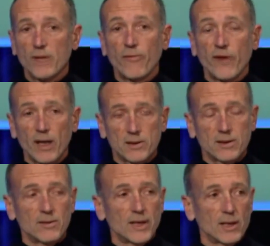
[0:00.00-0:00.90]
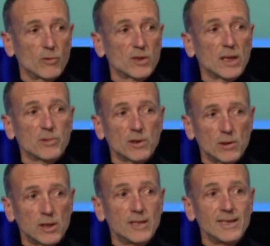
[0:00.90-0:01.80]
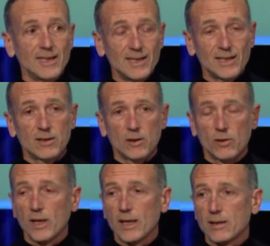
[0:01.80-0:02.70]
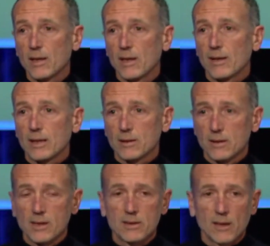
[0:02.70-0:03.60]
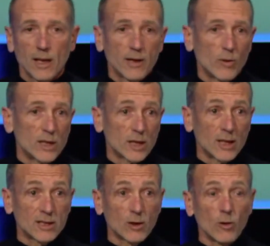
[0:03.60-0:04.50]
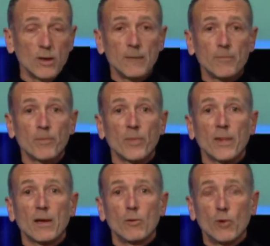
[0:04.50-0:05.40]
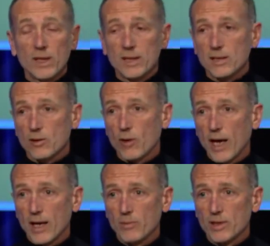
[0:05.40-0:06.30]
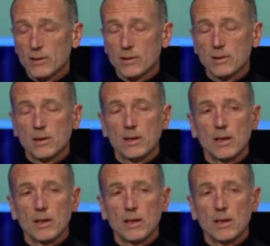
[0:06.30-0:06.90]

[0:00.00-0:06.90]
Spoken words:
We felt that it was absolutely needed to create that consistent language. And so we described